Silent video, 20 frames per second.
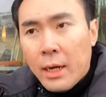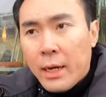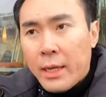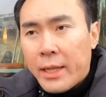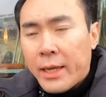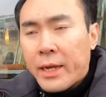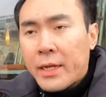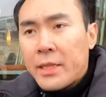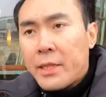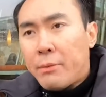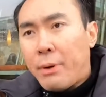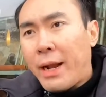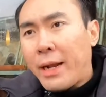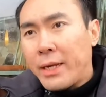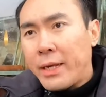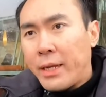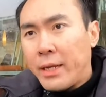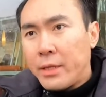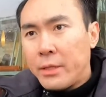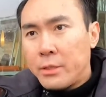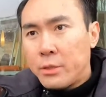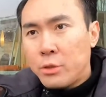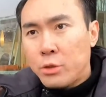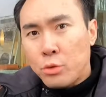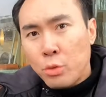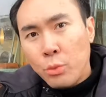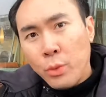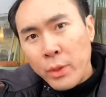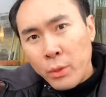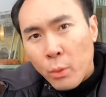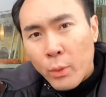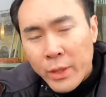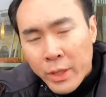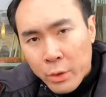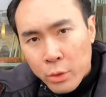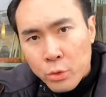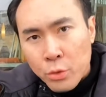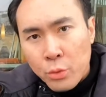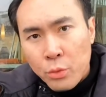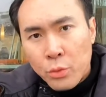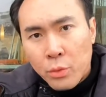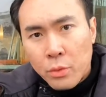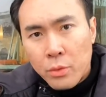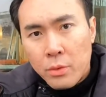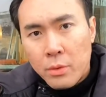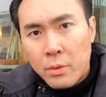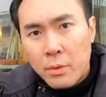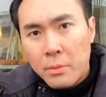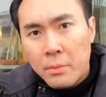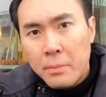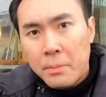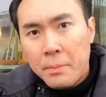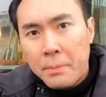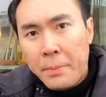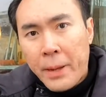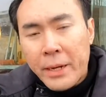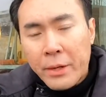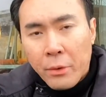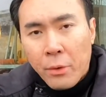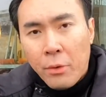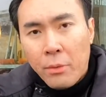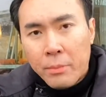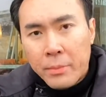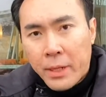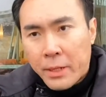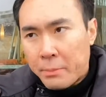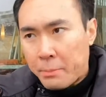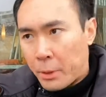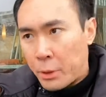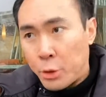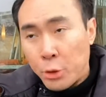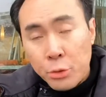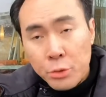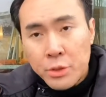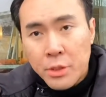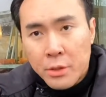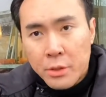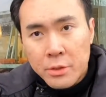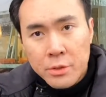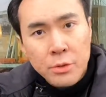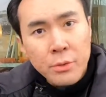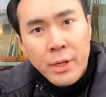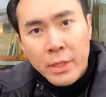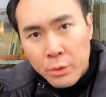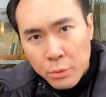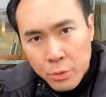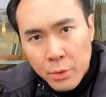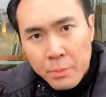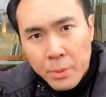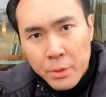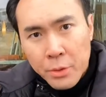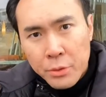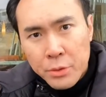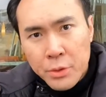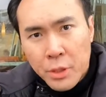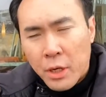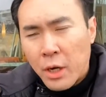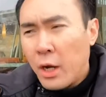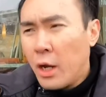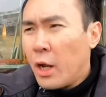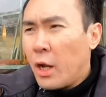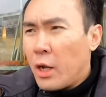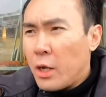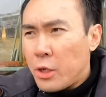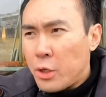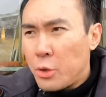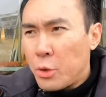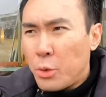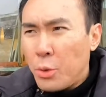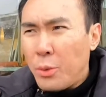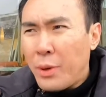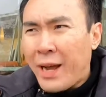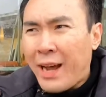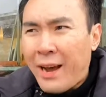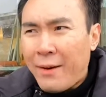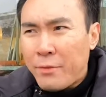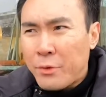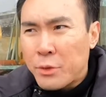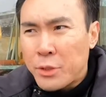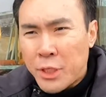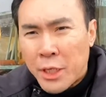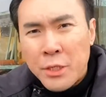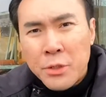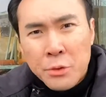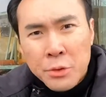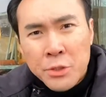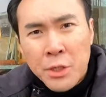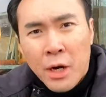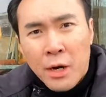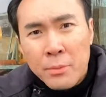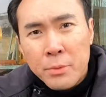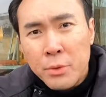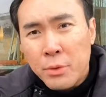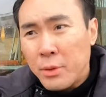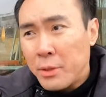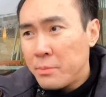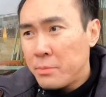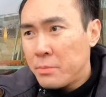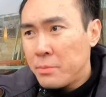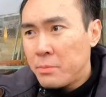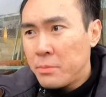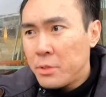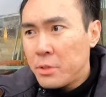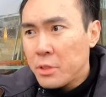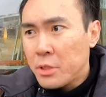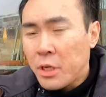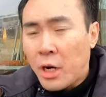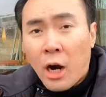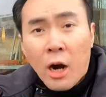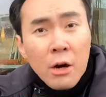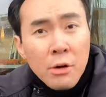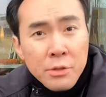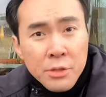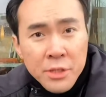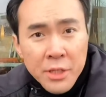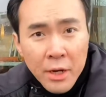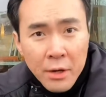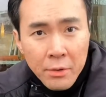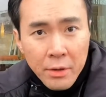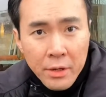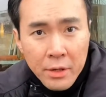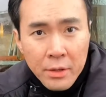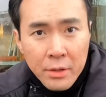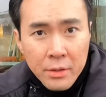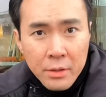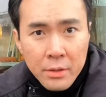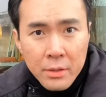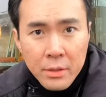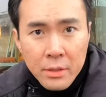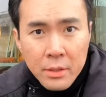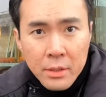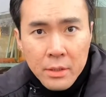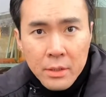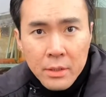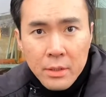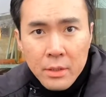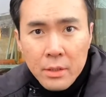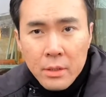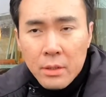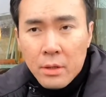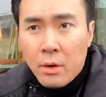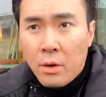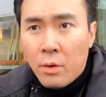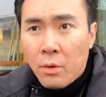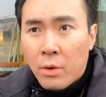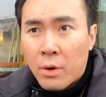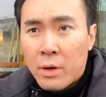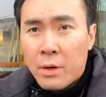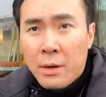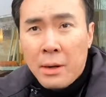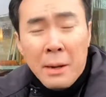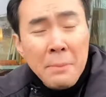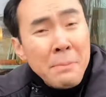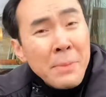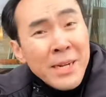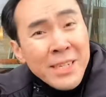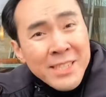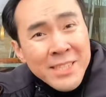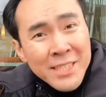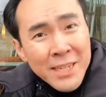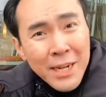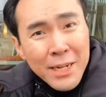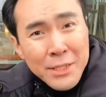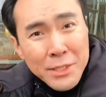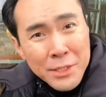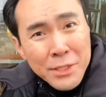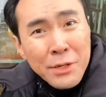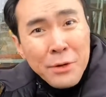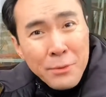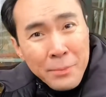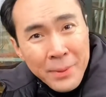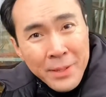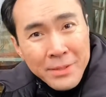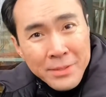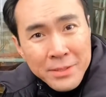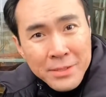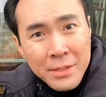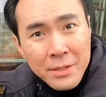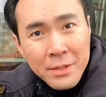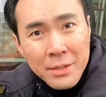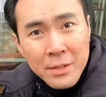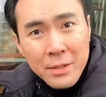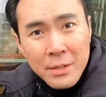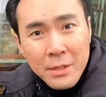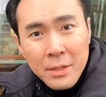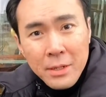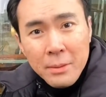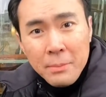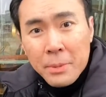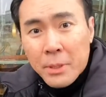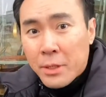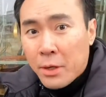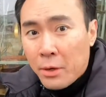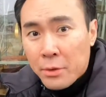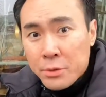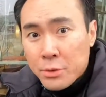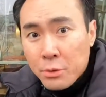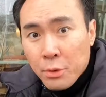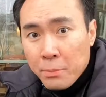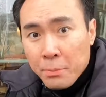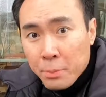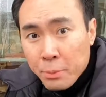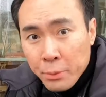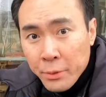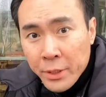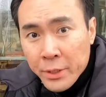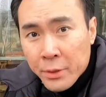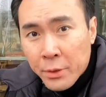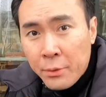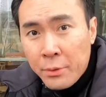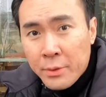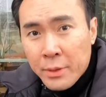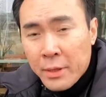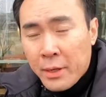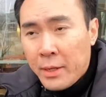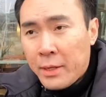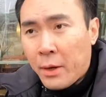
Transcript: And they can directly doing what they do back home. Like producer still can do it producer. You don't have to change your job to a car seller or a massage therapist because you are pretty good.